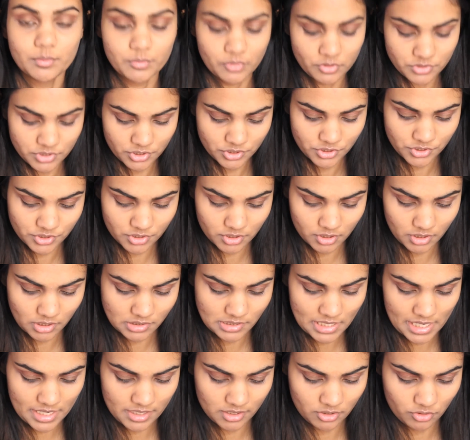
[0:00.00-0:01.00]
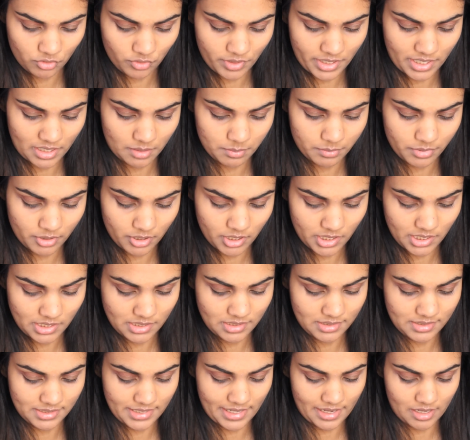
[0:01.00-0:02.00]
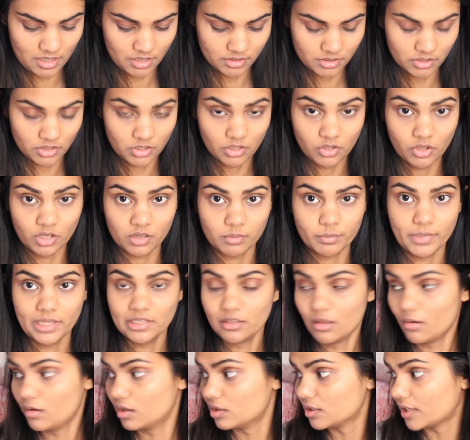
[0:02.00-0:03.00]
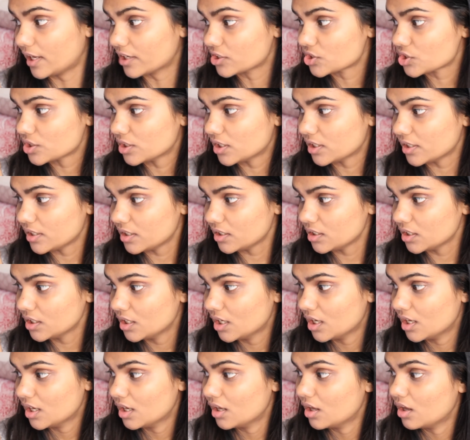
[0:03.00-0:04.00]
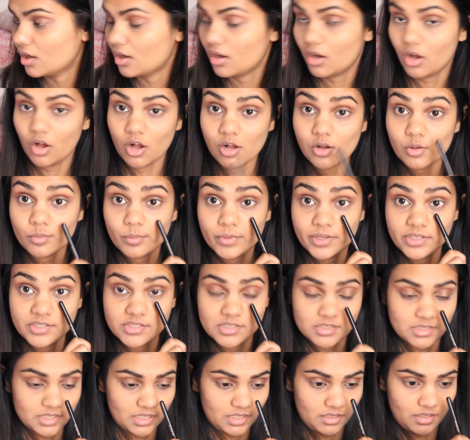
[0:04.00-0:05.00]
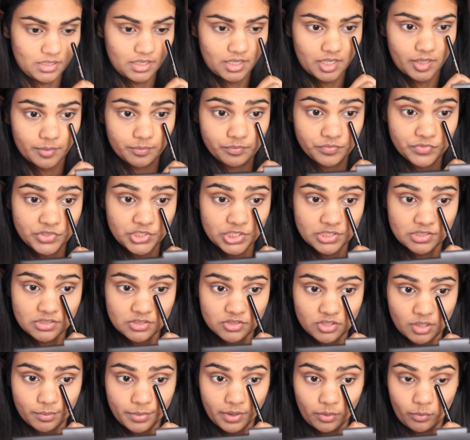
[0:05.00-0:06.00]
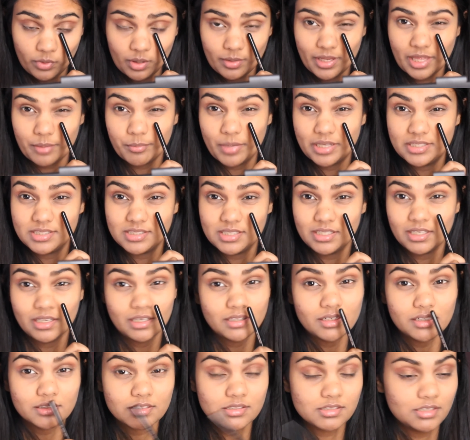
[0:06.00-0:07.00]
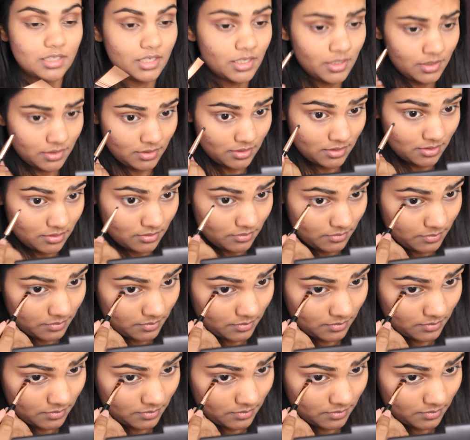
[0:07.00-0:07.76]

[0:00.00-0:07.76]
I'm also just going to take Cranberry down along my lower lash line, almost just stopping where like my tear duct starts.